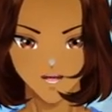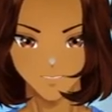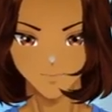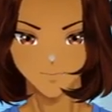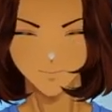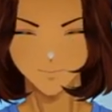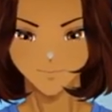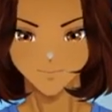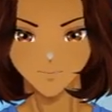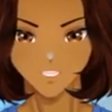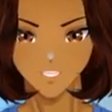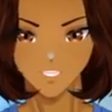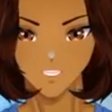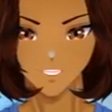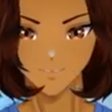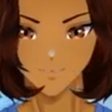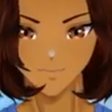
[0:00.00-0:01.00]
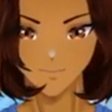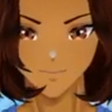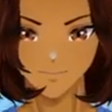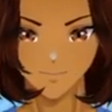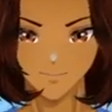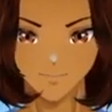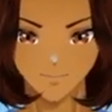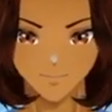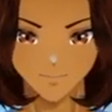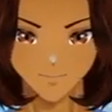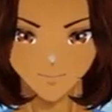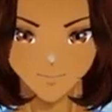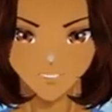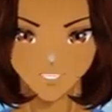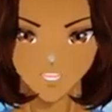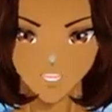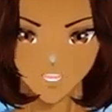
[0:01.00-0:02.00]
we need to.
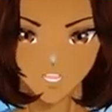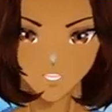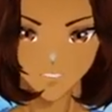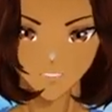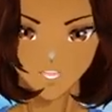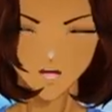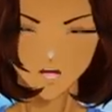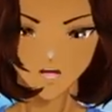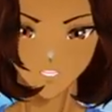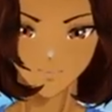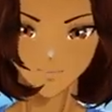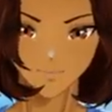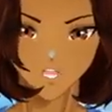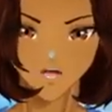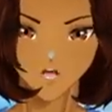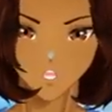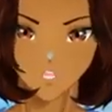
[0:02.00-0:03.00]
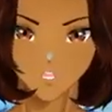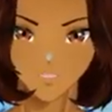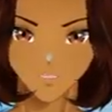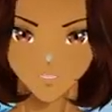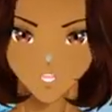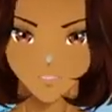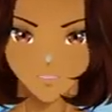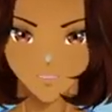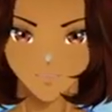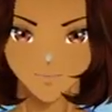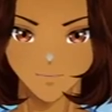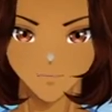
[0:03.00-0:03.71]
For our purposes.